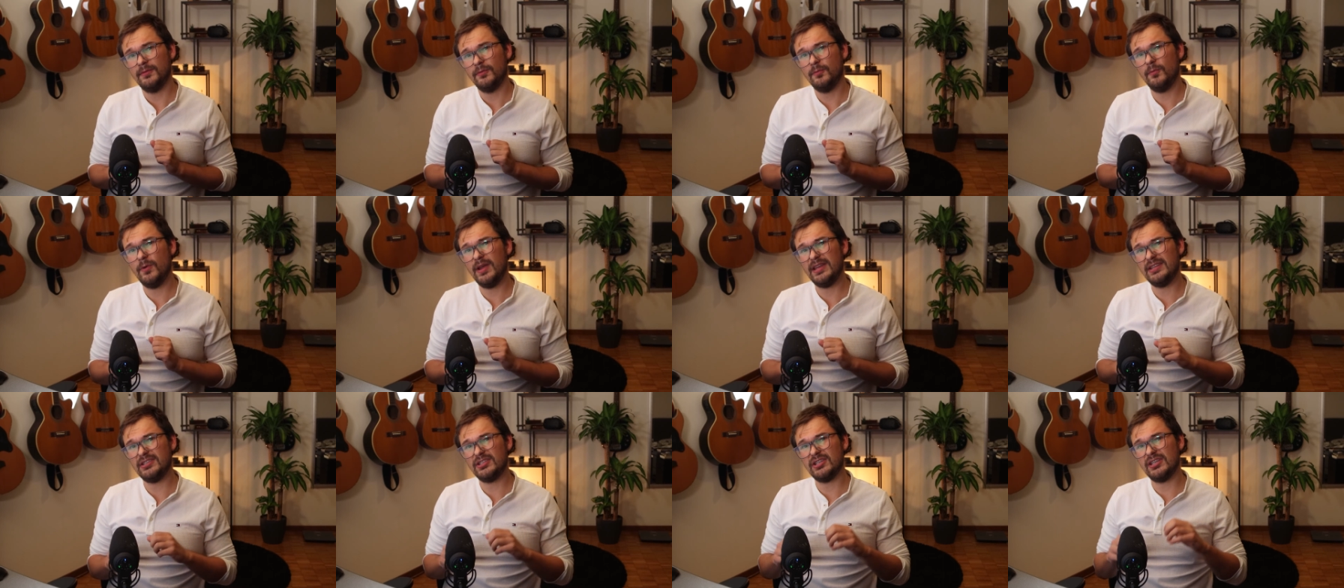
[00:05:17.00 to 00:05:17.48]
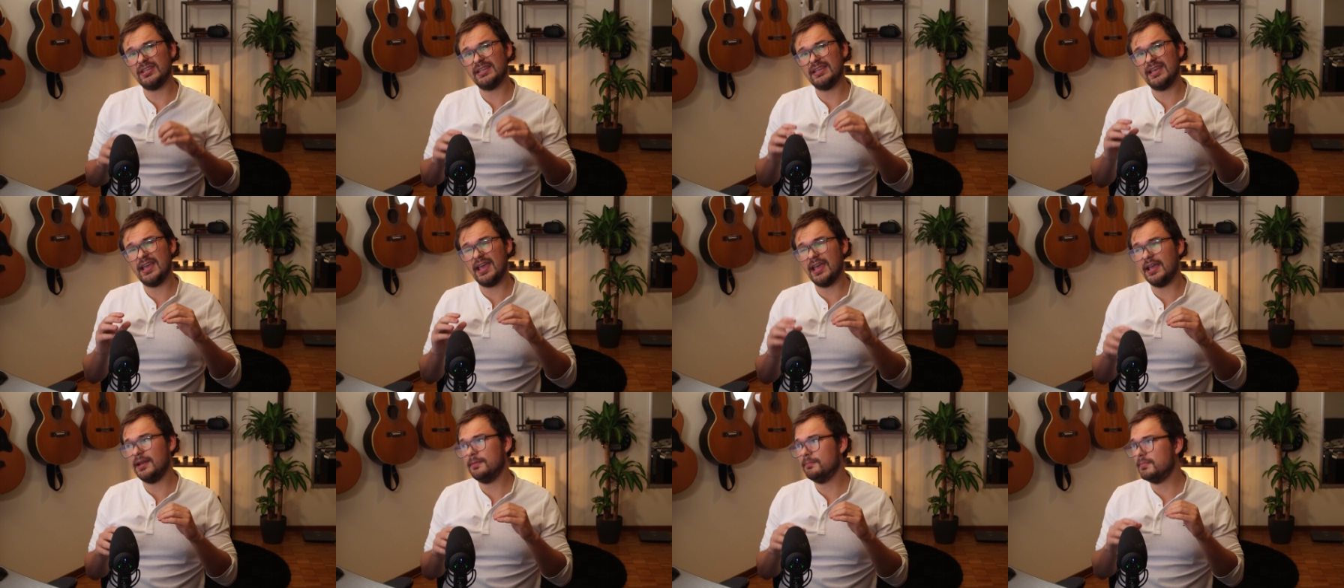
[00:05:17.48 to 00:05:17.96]
which
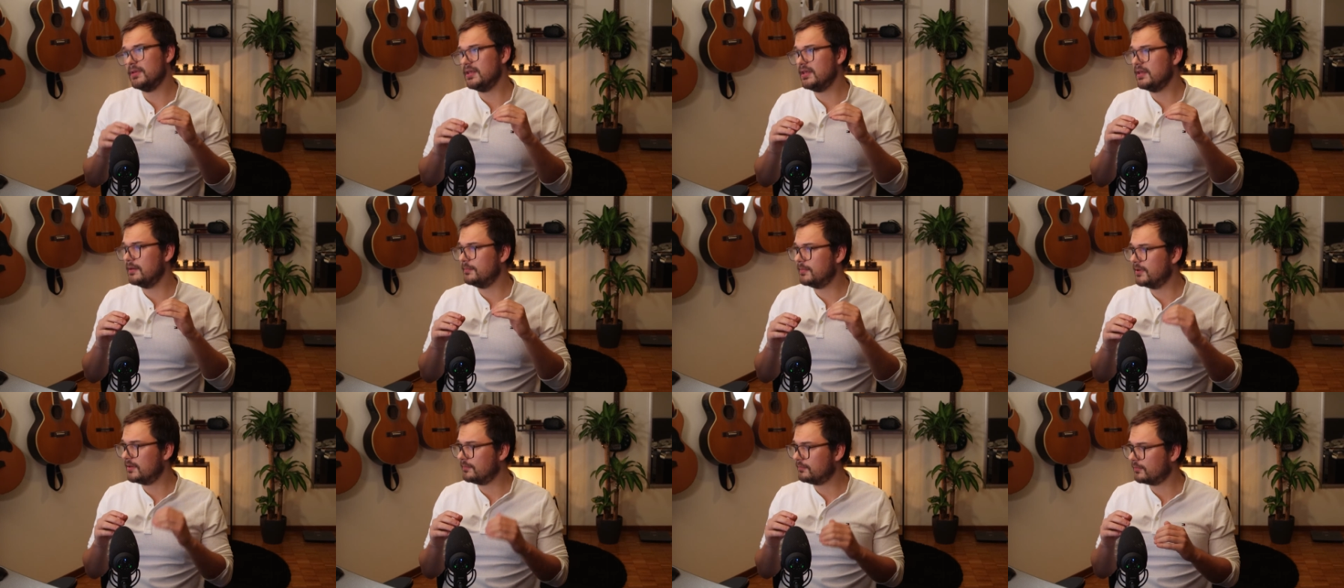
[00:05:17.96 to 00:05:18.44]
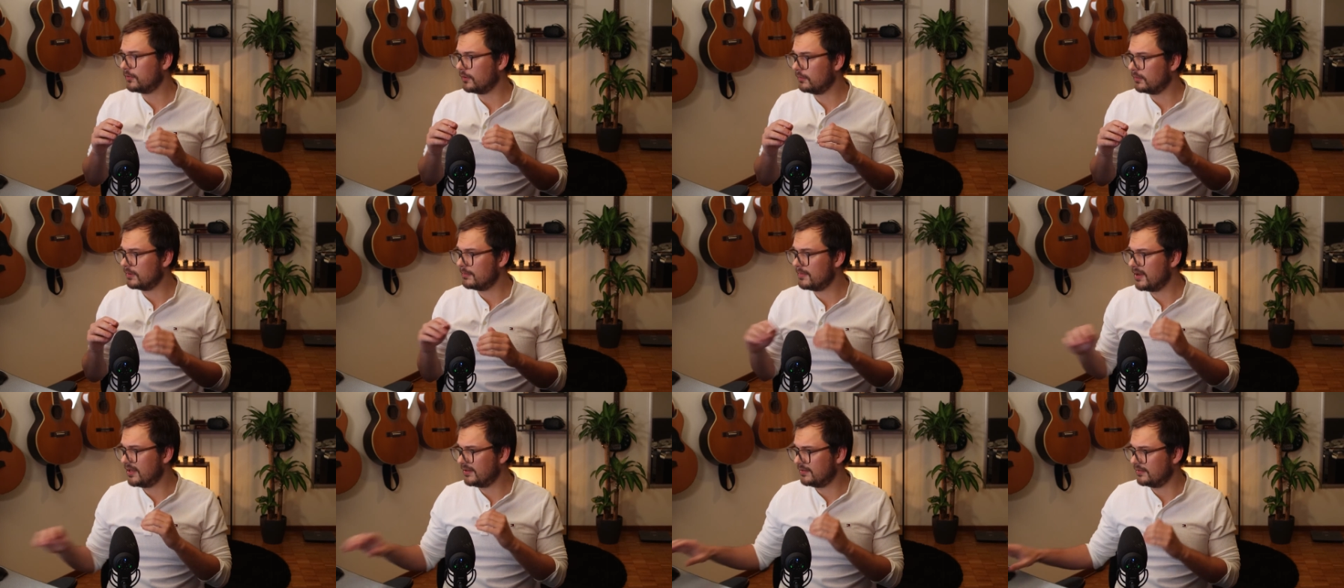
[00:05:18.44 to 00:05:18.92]
can be a bit
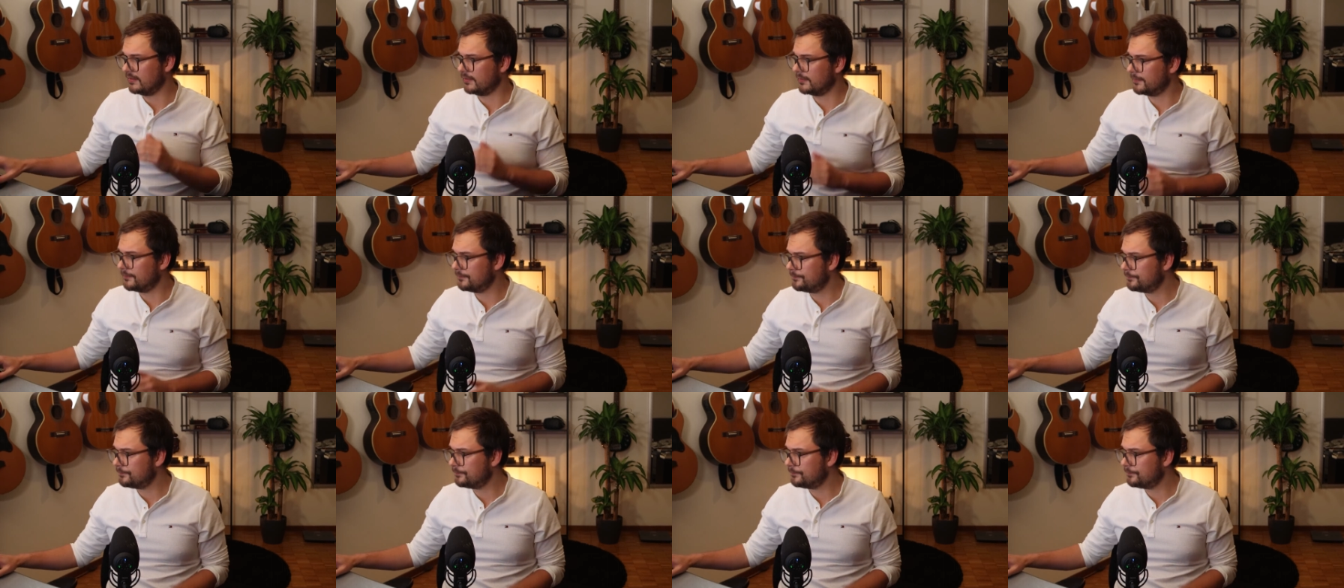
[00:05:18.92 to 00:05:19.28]
problematic.